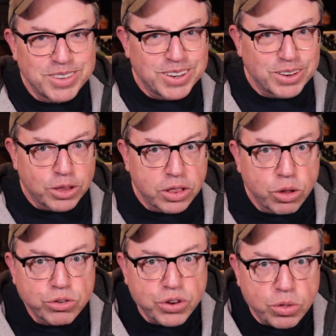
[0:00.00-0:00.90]

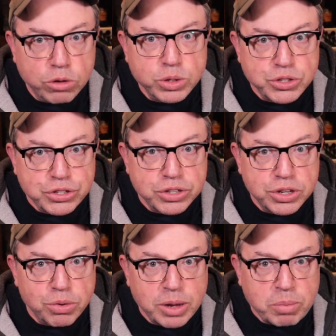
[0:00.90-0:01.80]
Those ones are good and
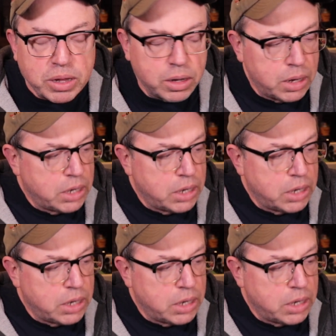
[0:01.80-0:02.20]
creepy.